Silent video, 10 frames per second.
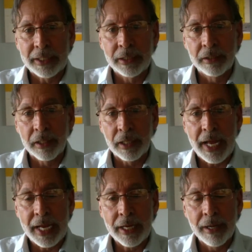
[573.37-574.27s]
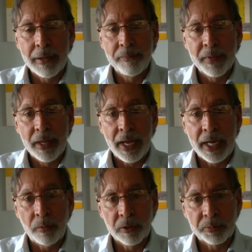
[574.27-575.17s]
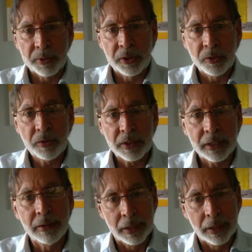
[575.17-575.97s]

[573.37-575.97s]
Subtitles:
into the lake, and it was producing,